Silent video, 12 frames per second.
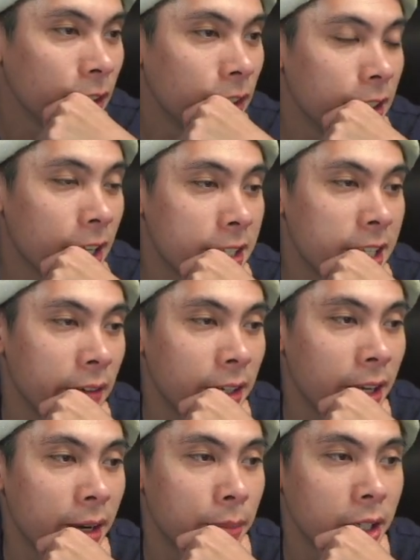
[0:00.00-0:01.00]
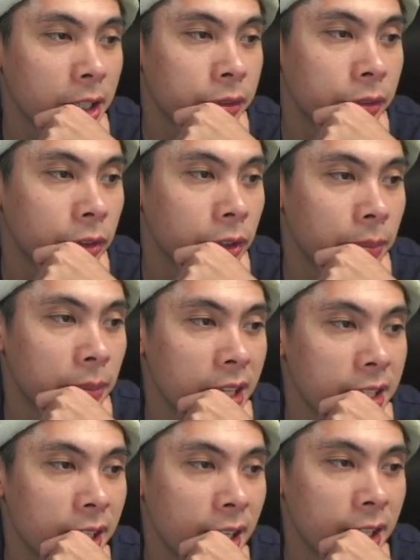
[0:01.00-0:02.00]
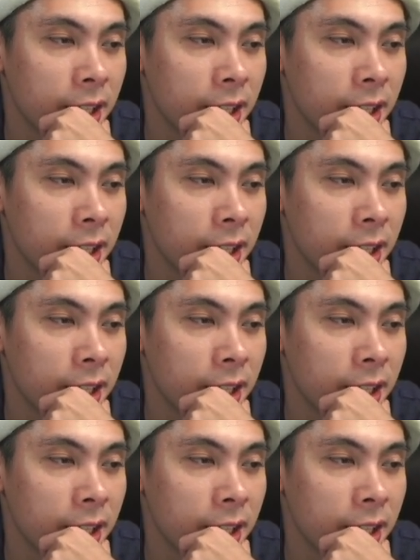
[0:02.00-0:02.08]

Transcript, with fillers: And yeah, 79 bucks for the base kit,